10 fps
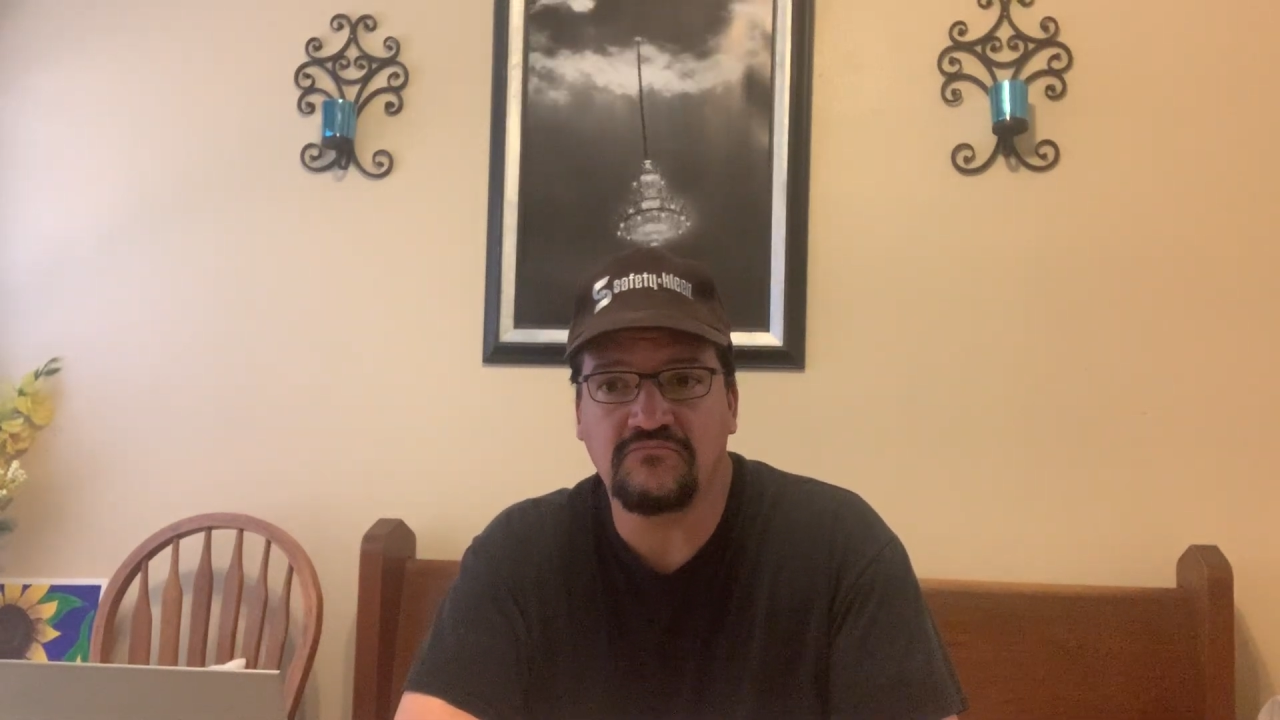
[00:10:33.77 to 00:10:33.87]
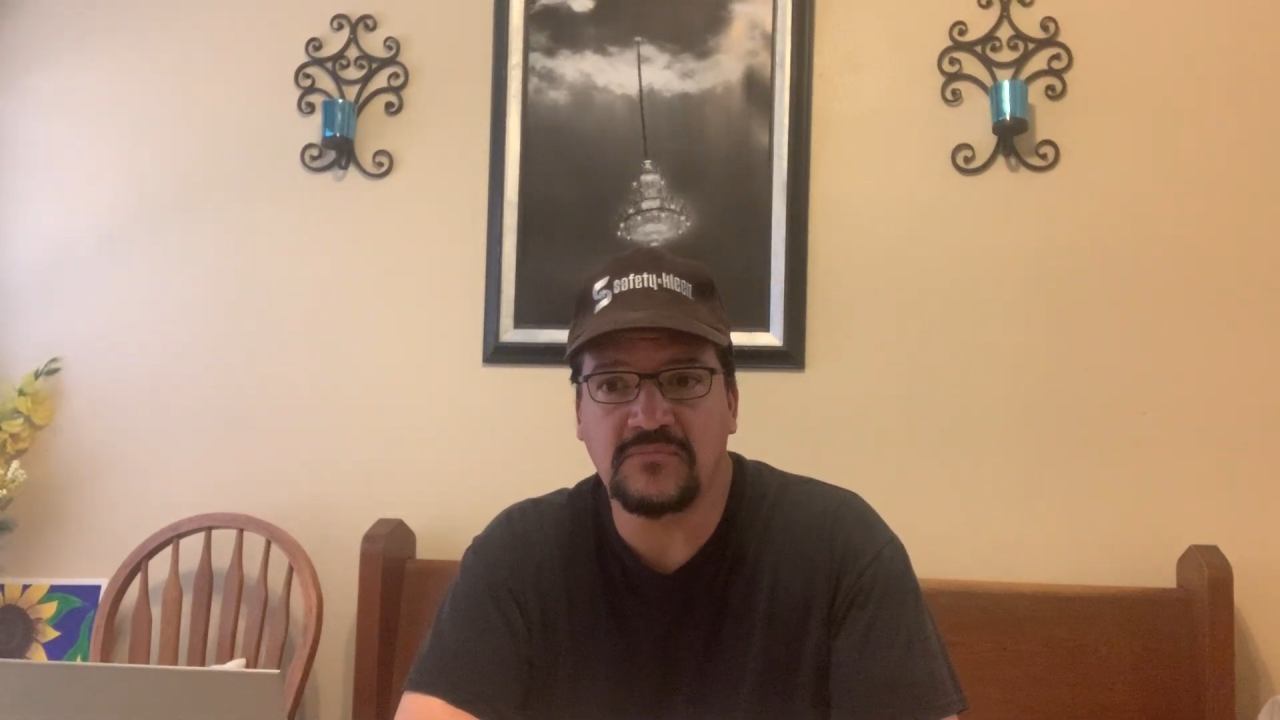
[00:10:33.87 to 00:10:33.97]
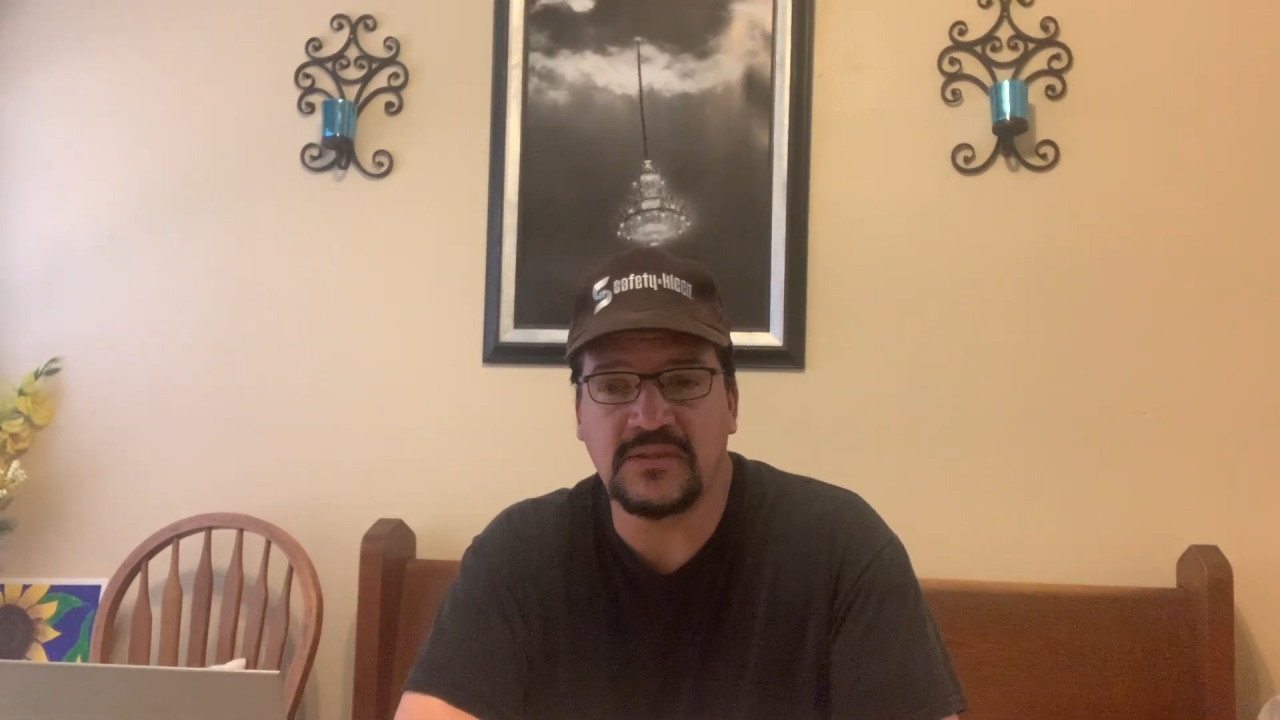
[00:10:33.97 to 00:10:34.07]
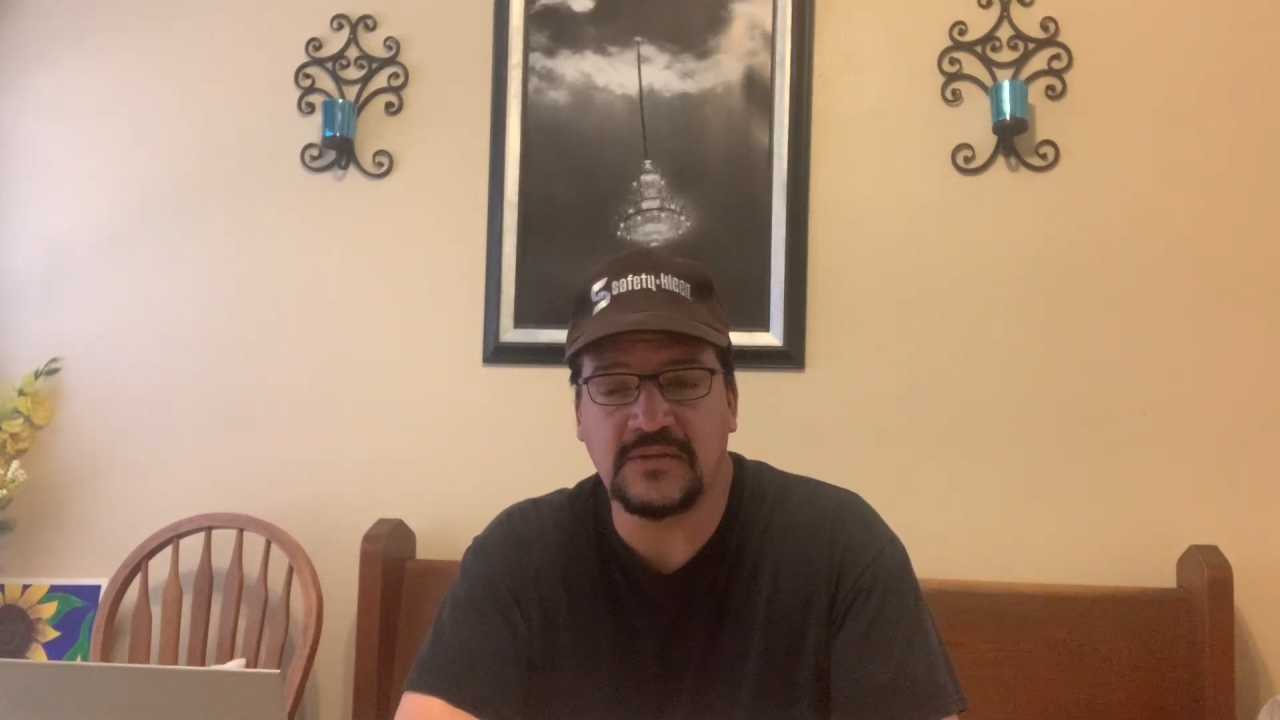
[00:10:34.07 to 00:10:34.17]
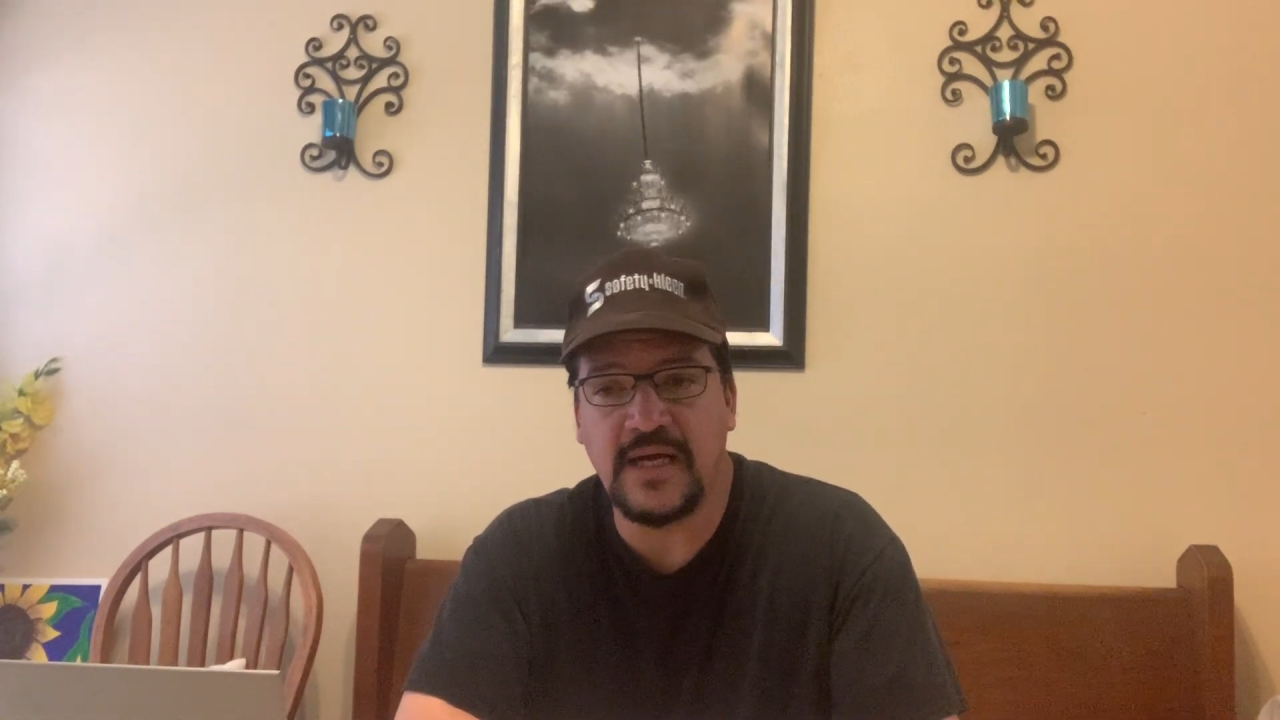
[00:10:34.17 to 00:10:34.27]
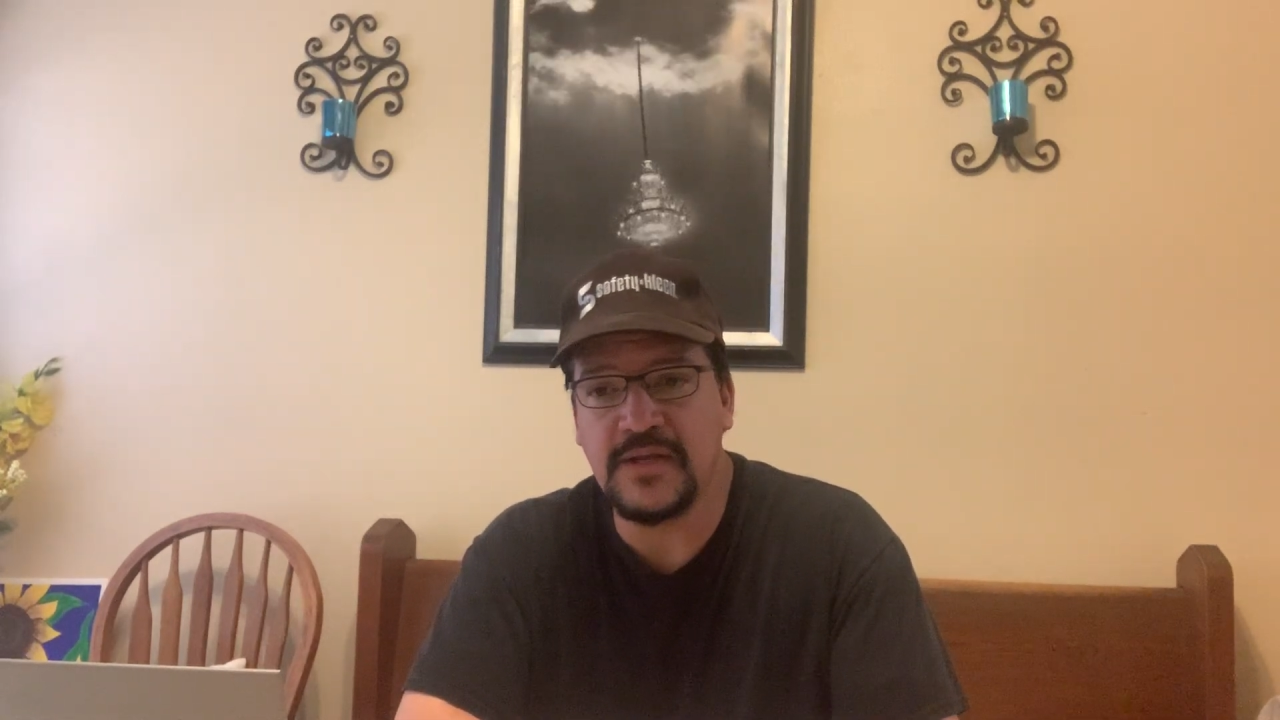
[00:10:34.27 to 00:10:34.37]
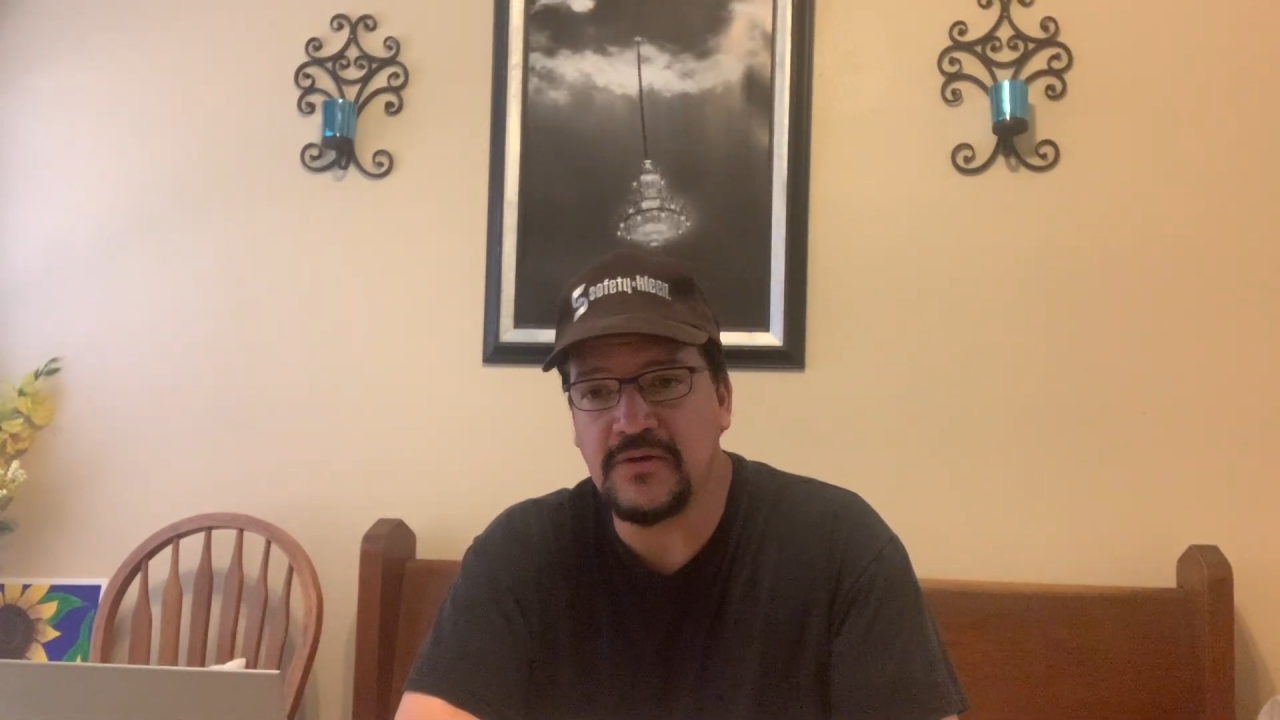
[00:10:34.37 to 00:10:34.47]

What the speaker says: design